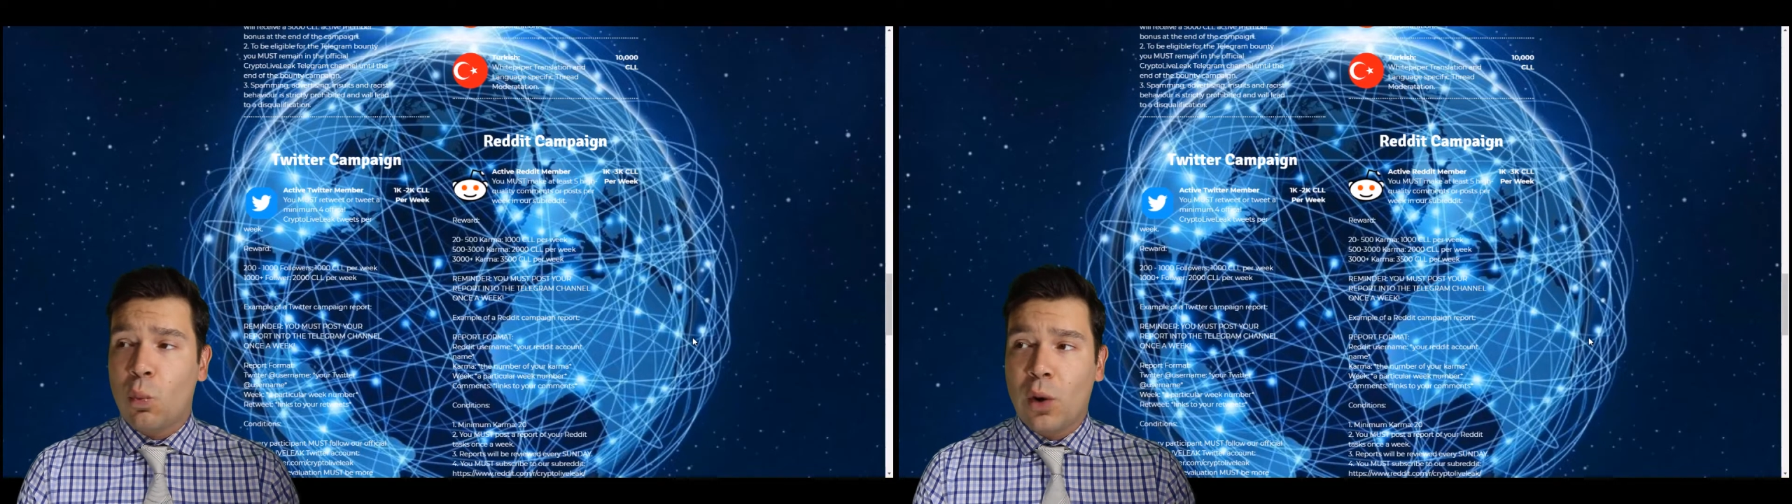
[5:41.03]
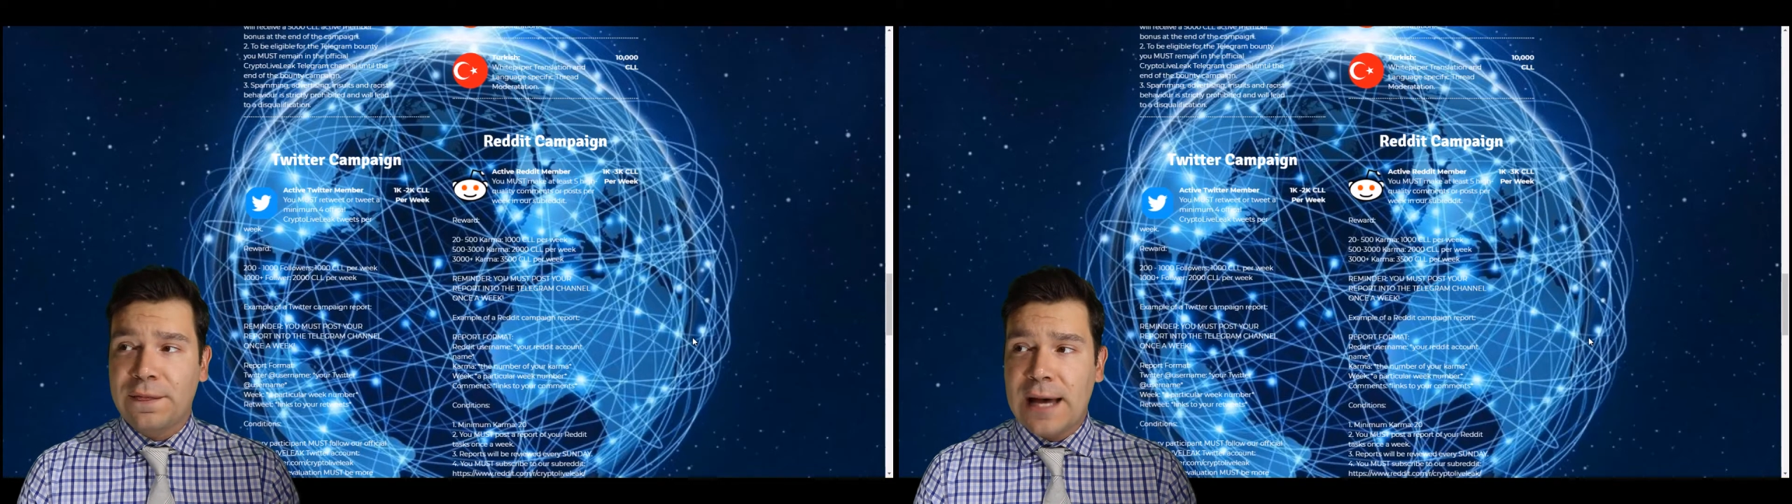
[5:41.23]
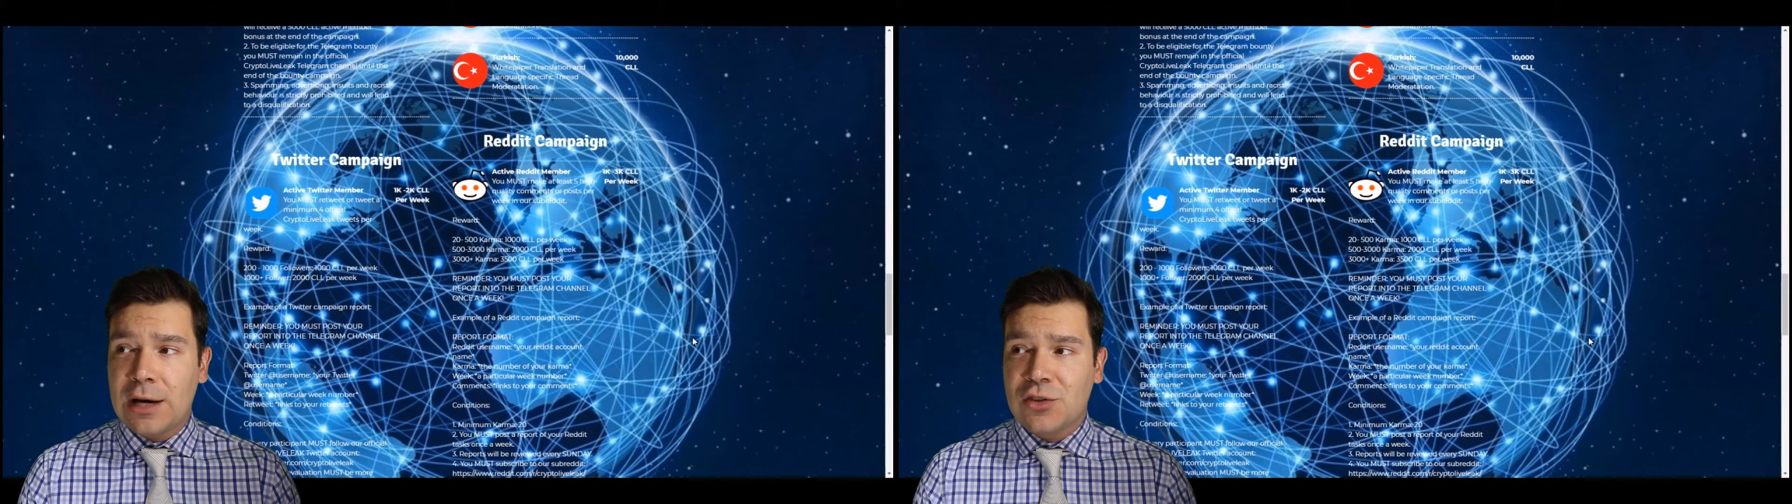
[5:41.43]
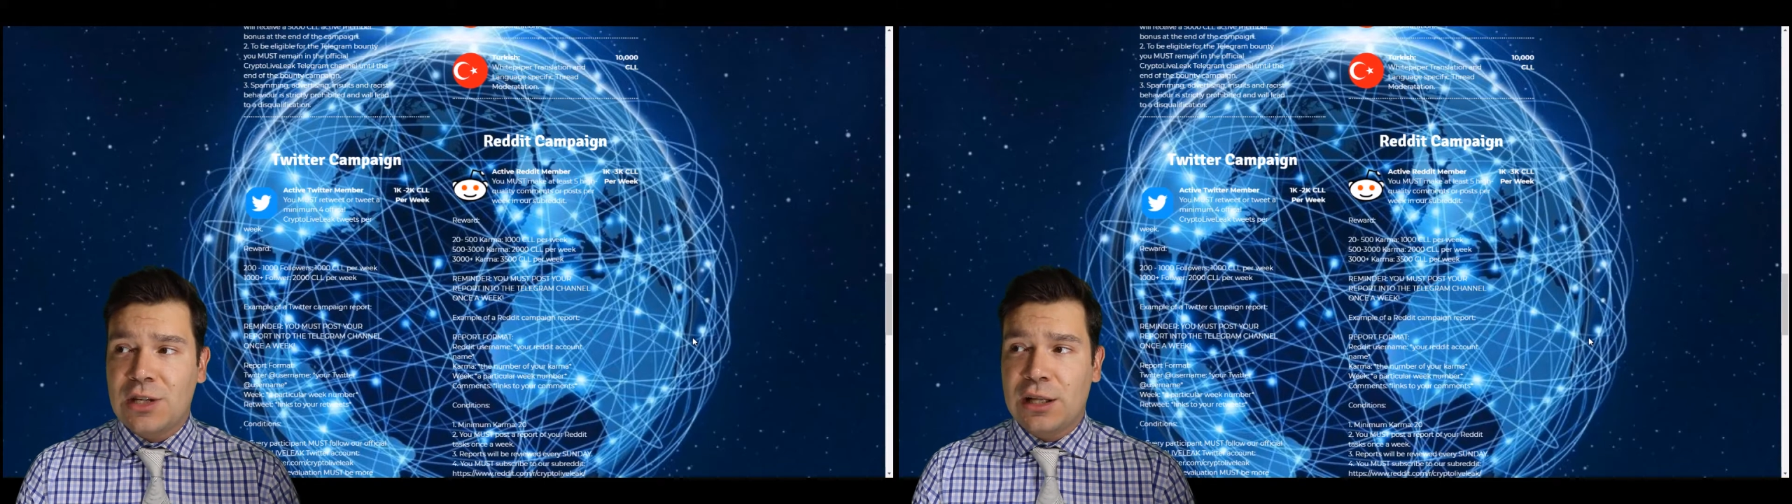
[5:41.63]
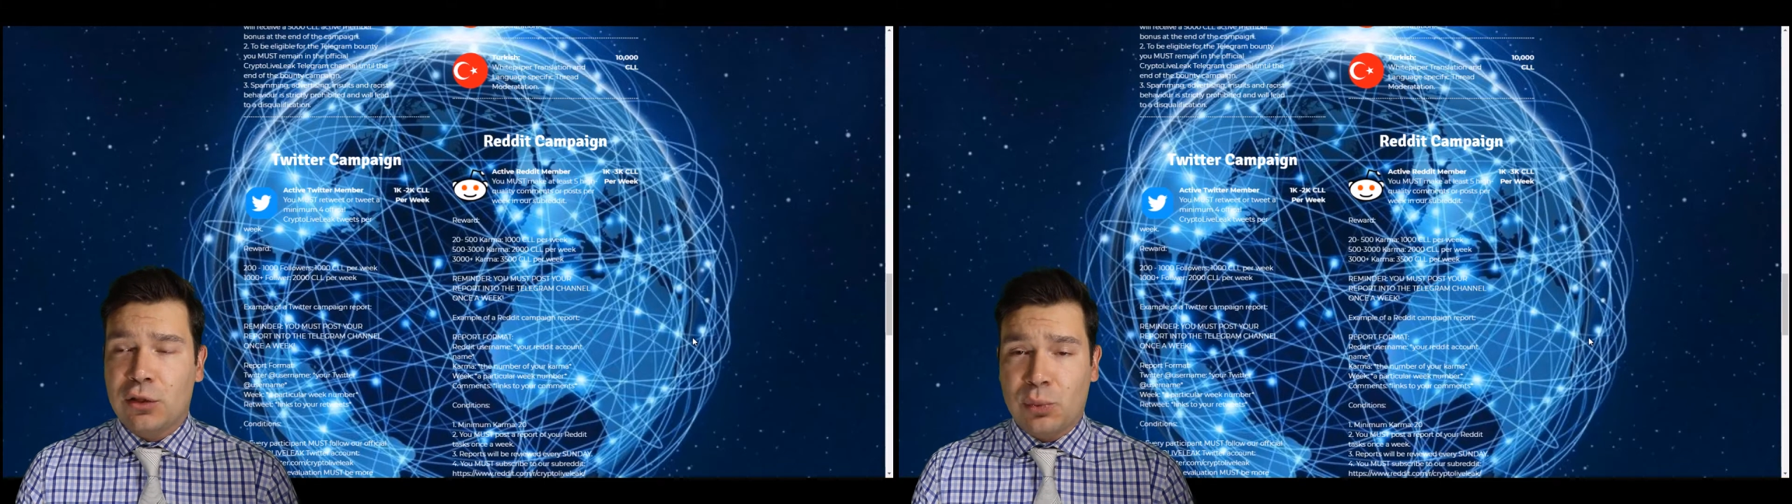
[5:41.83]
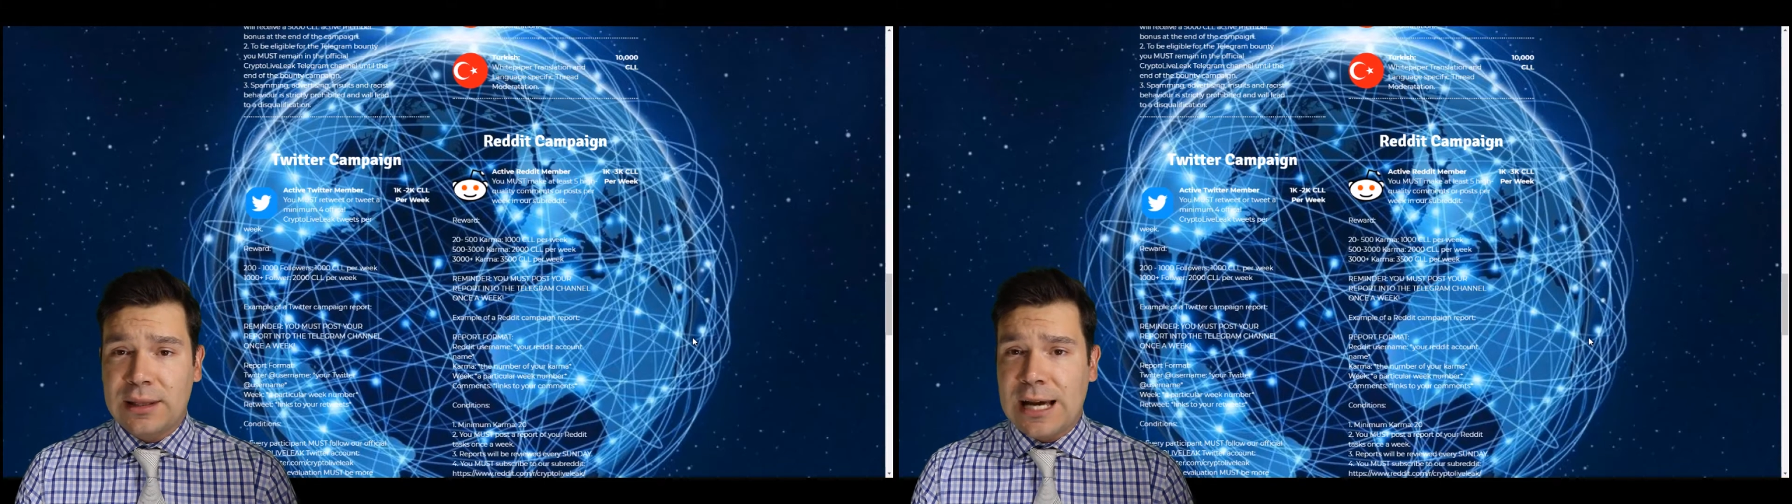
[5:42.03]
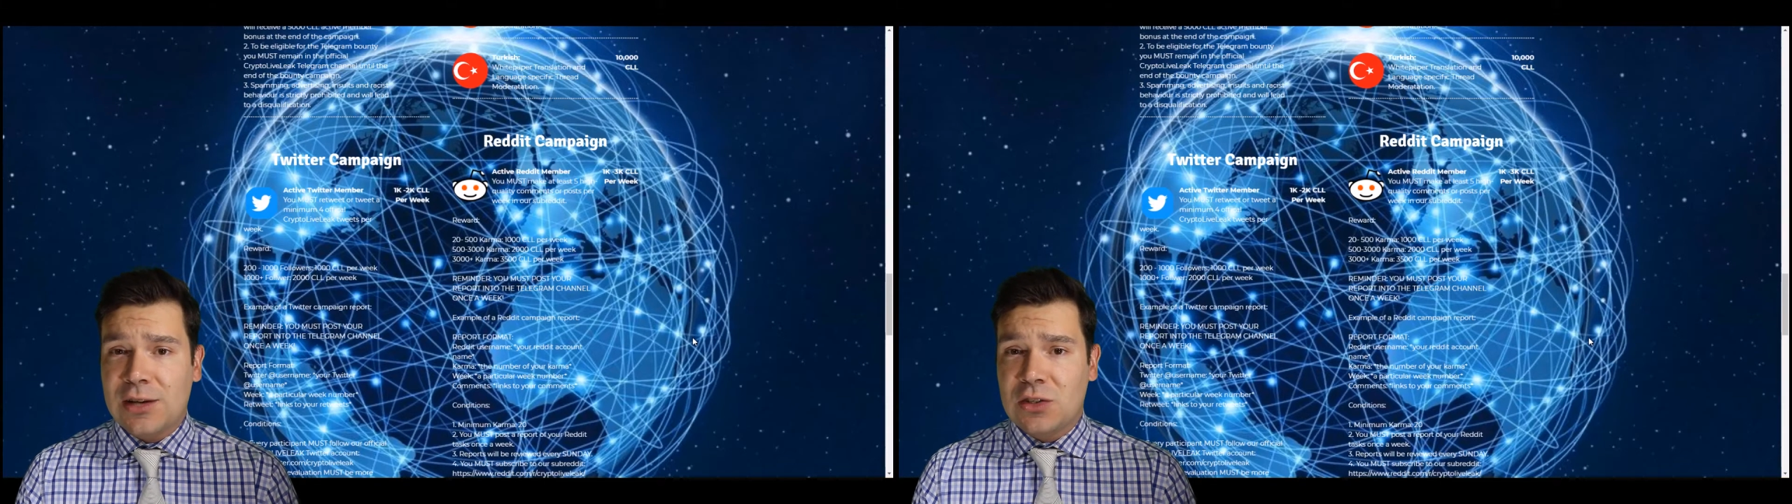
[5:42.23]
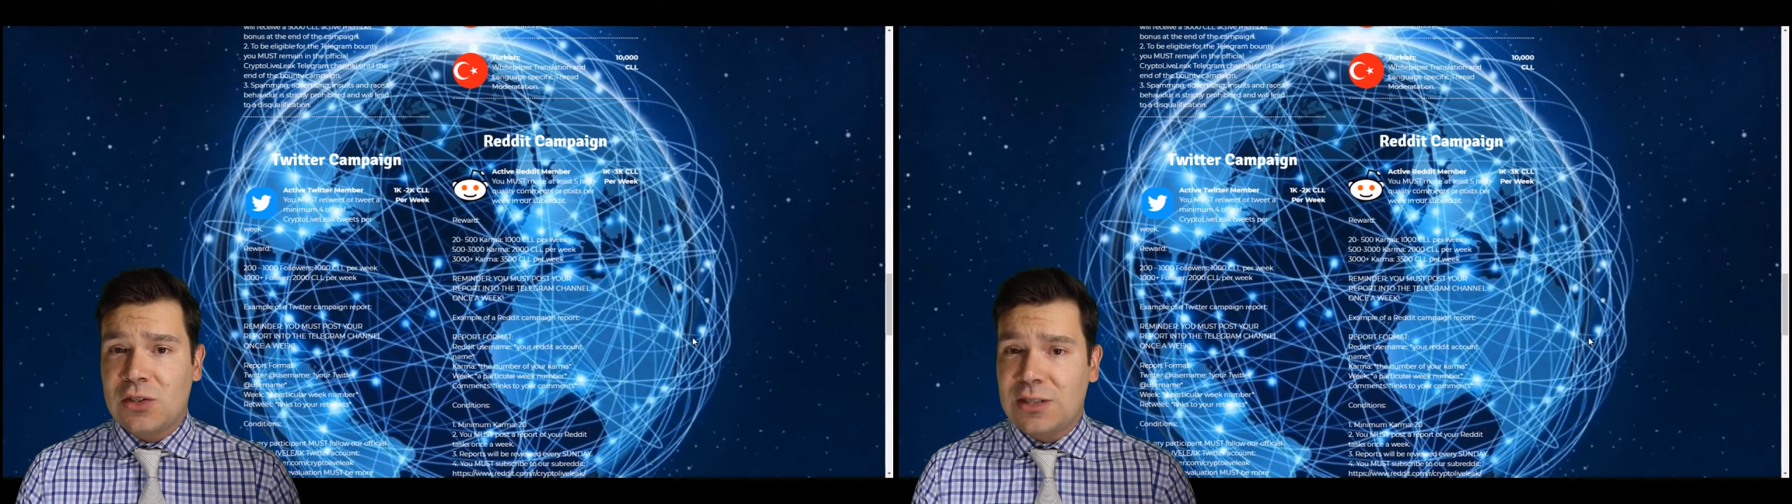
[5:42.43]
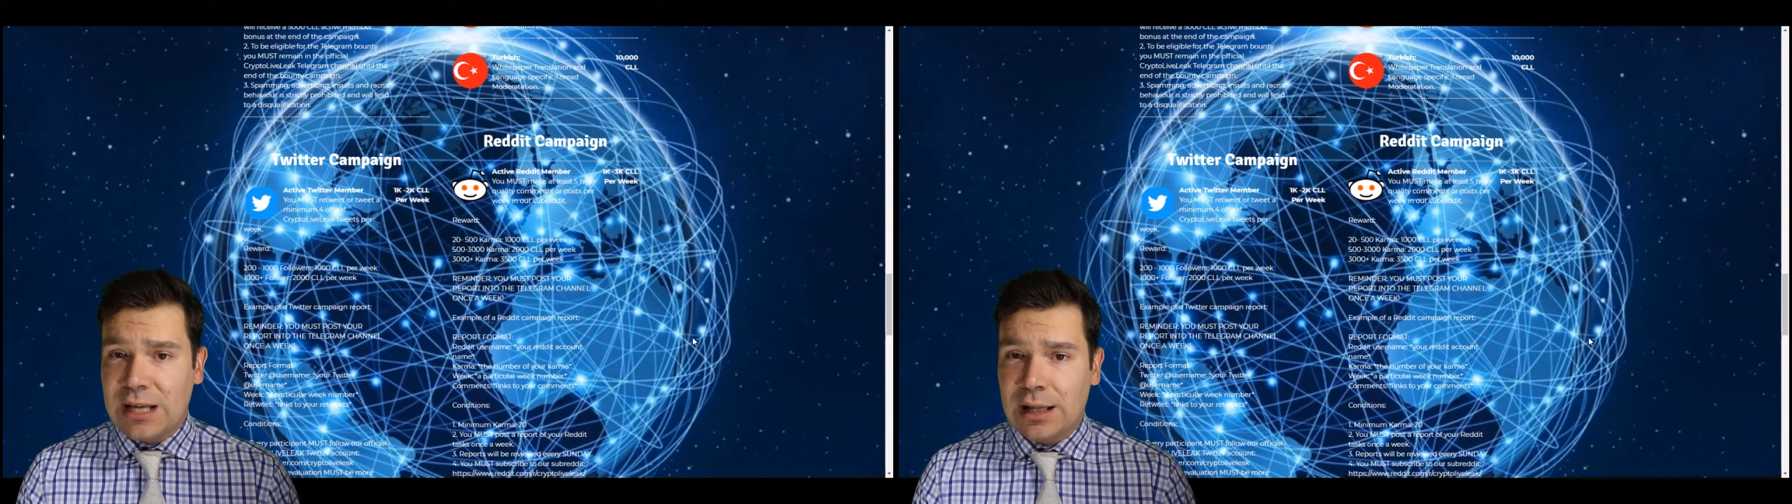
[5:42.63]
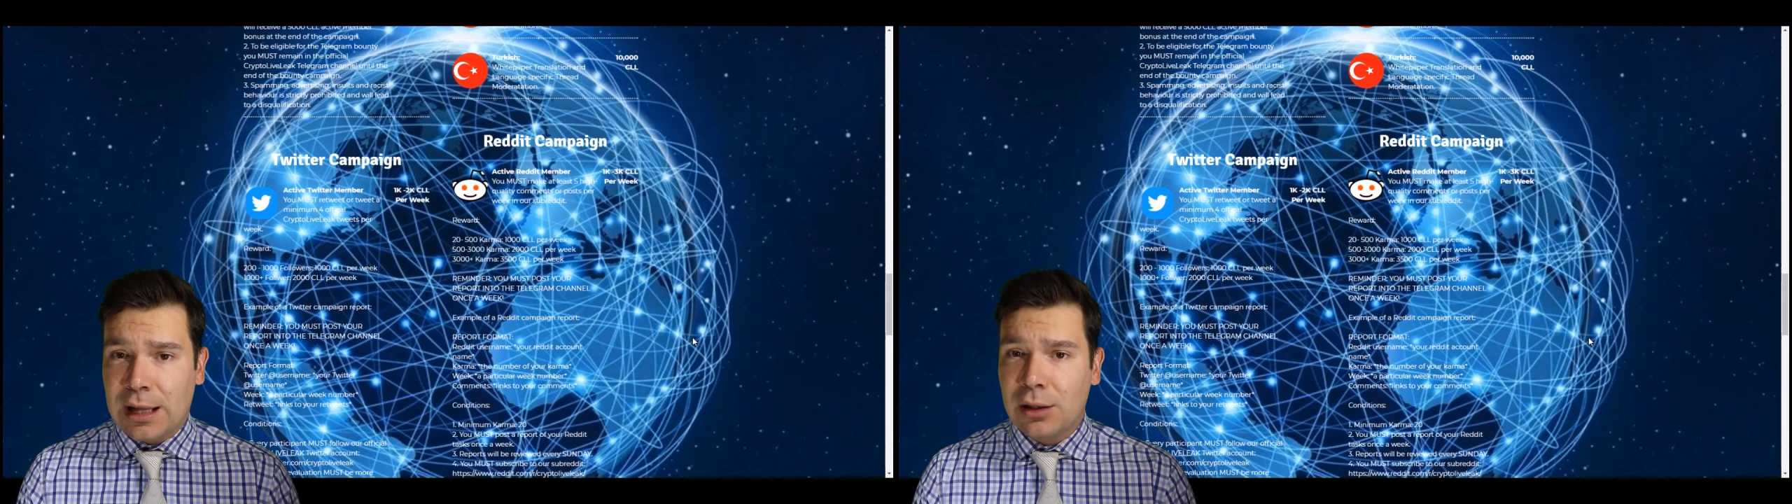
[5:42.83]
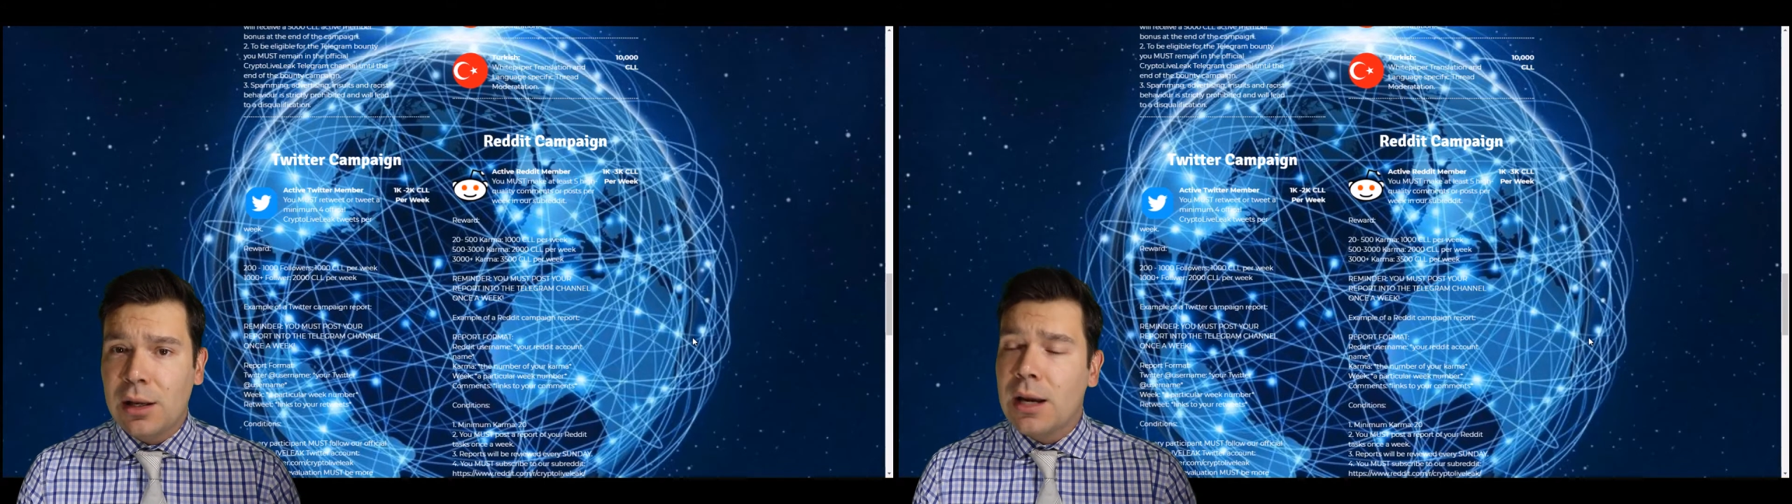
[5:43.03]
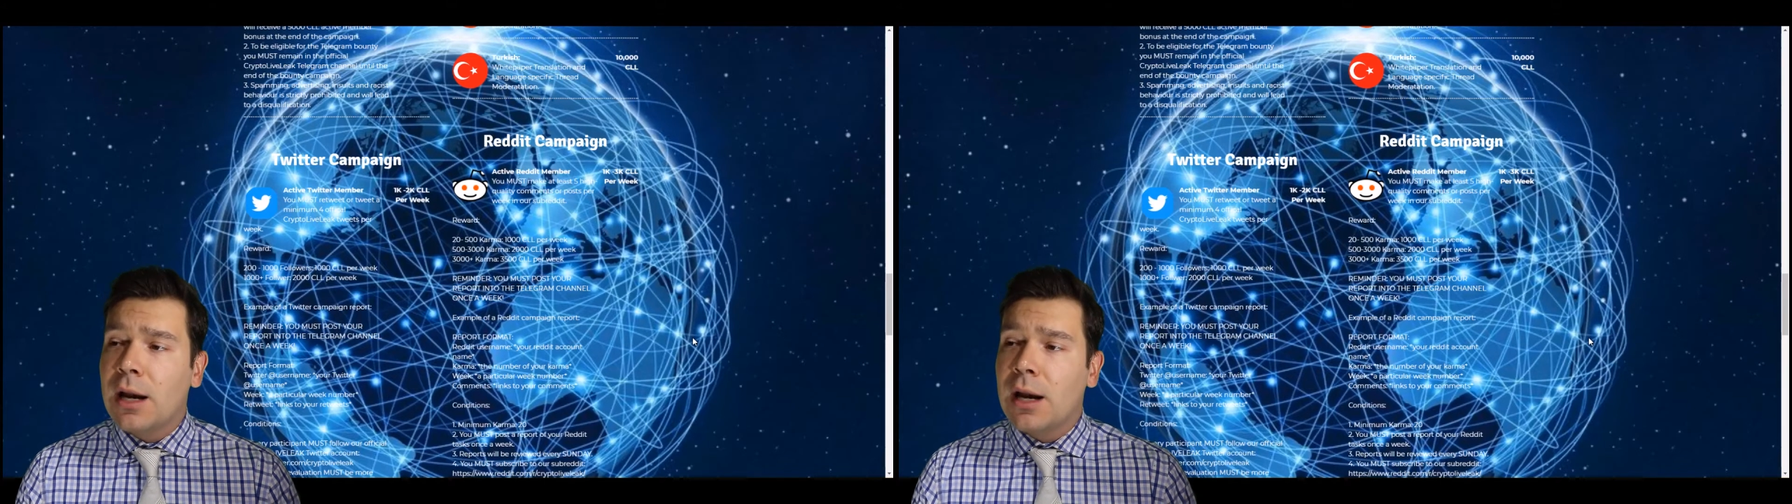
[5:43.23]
1,000 and 3,000 CLL.